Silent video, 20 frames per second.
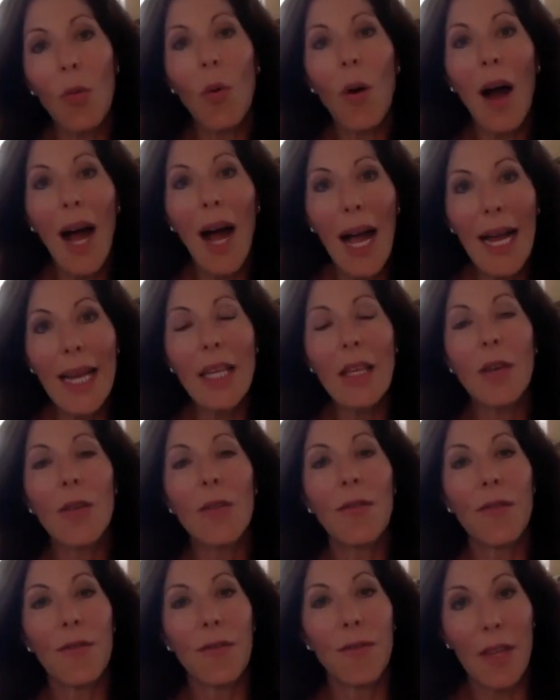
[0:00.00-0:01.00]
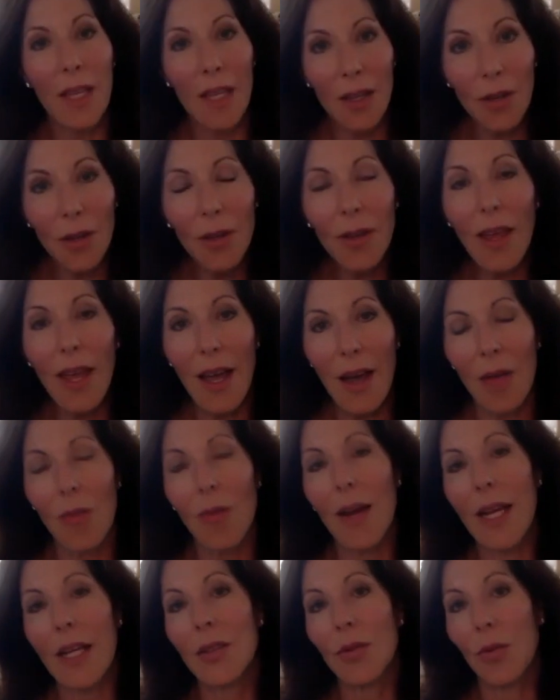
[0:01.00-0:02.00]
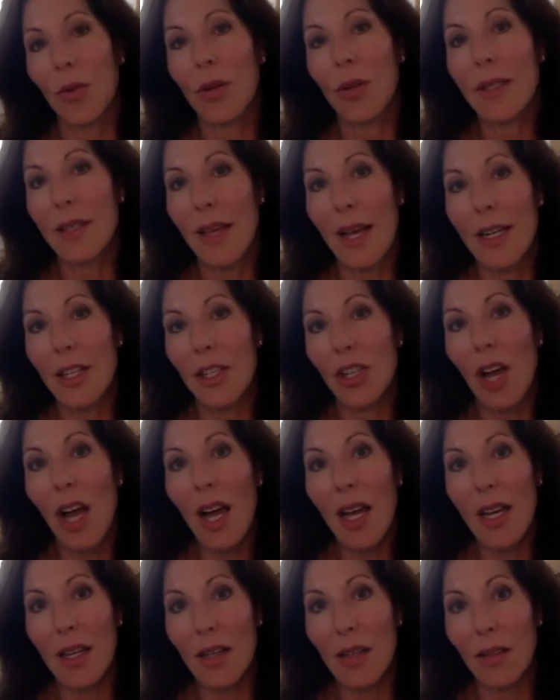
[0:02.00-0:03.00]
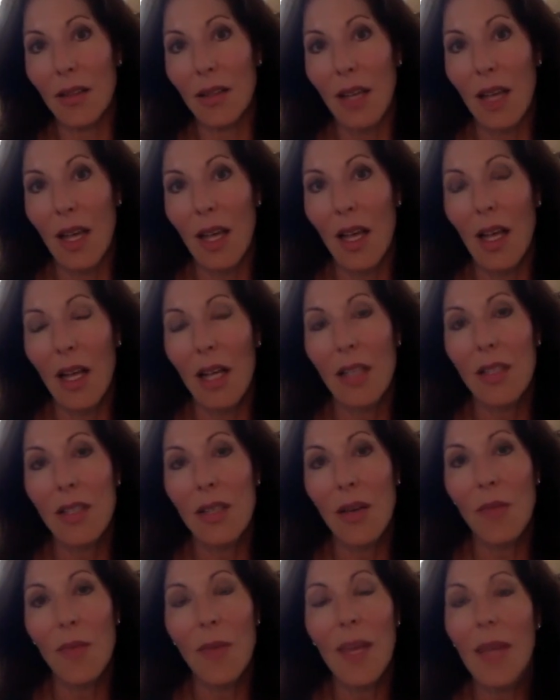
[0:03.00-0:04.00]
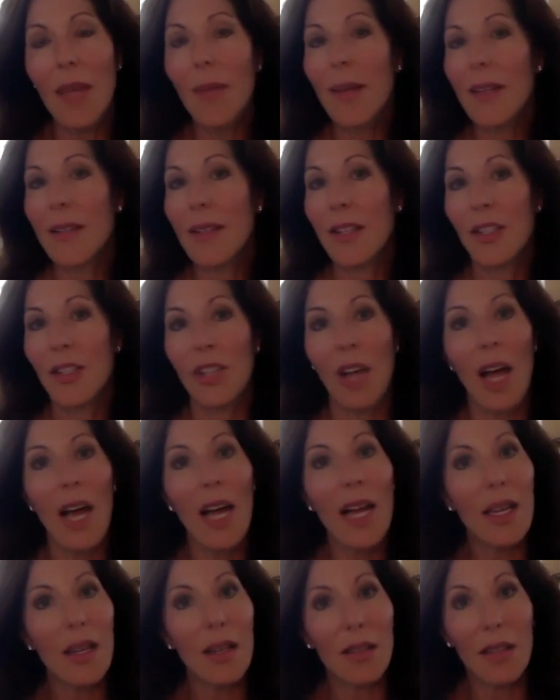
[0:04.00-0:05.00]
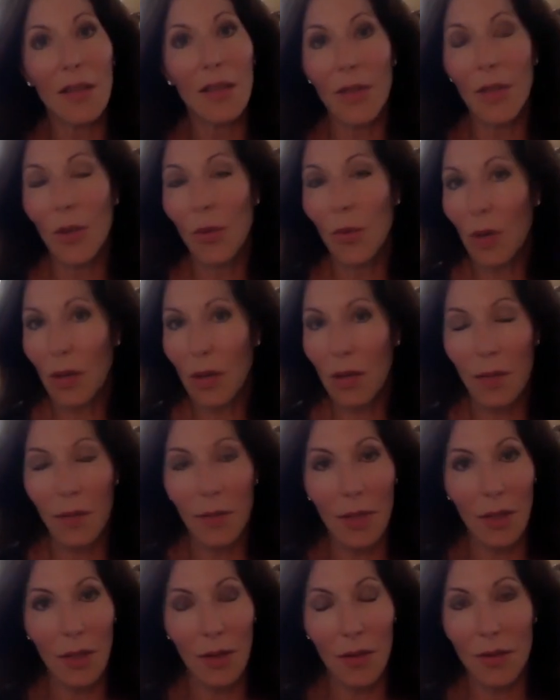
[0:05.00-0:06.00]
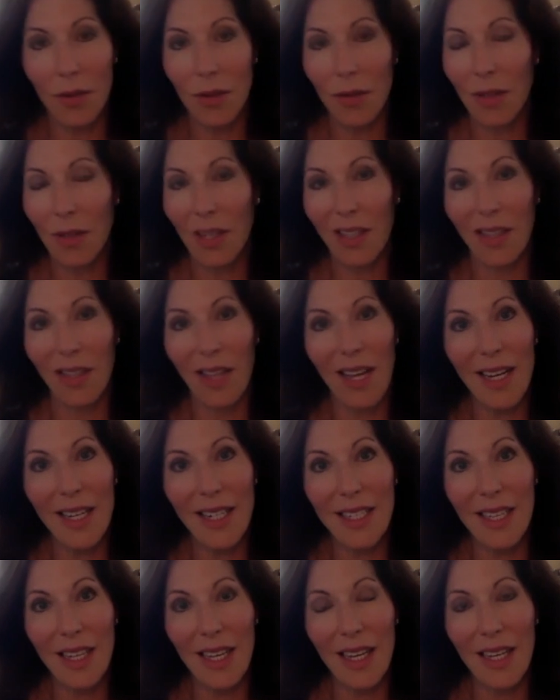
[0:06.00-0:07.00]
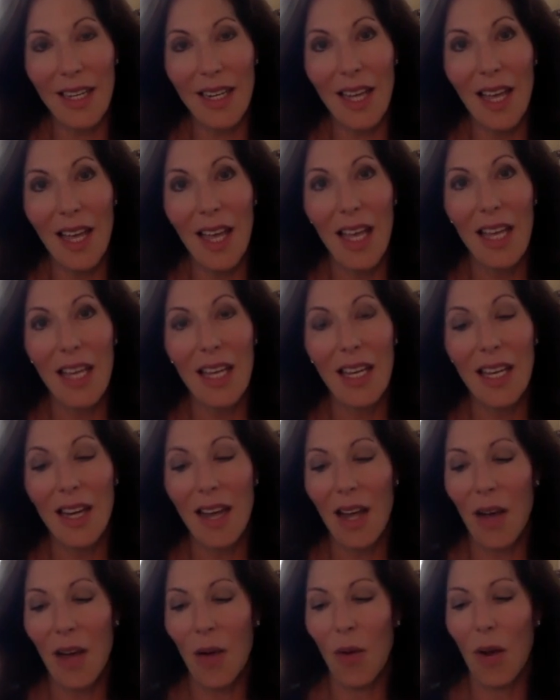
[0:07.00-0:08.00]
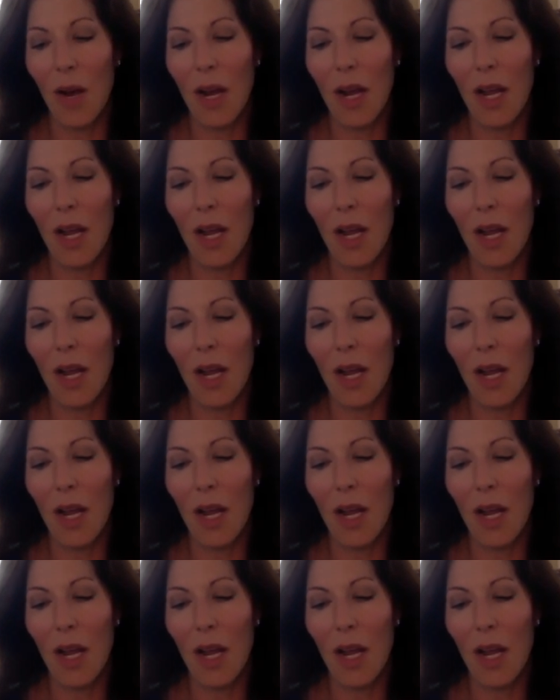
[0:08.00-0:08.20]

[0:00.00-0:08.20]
why you feel that way towards that child. So maybe as a child, if you were abused or neglected, you know,